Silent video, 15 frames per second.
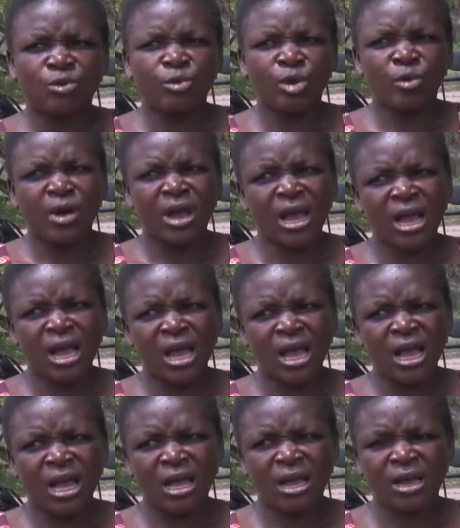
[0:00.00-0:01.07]
We
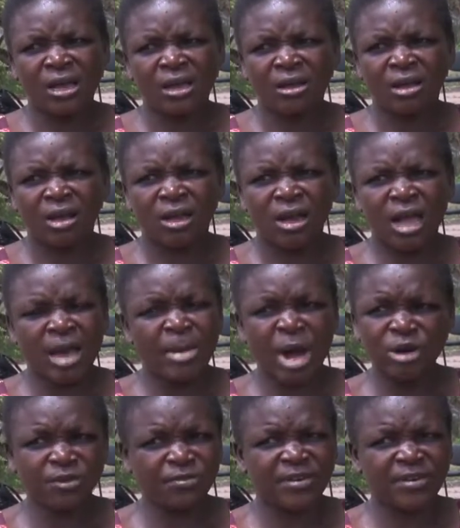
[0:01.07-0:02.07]
were about